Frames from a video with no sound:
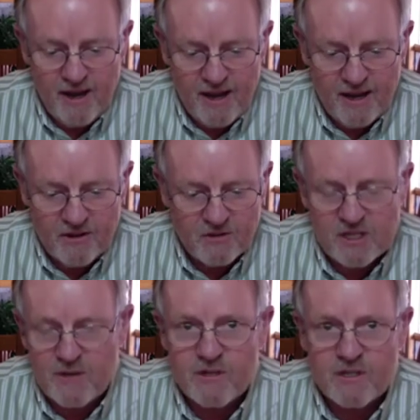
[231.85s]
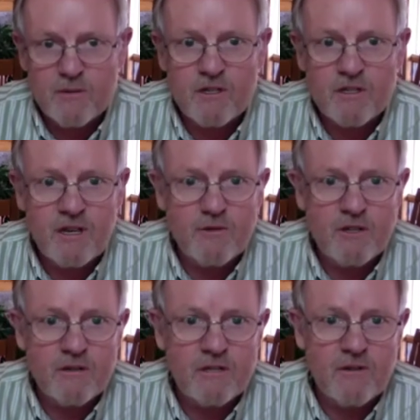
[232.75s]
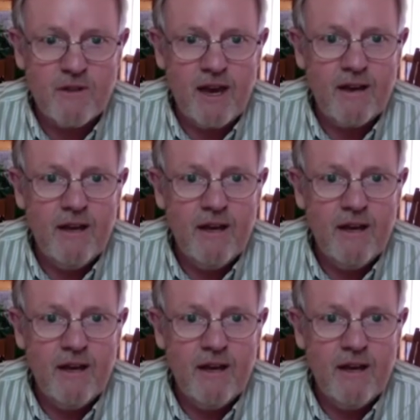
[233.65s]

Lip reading: And there's even some exceptions to that.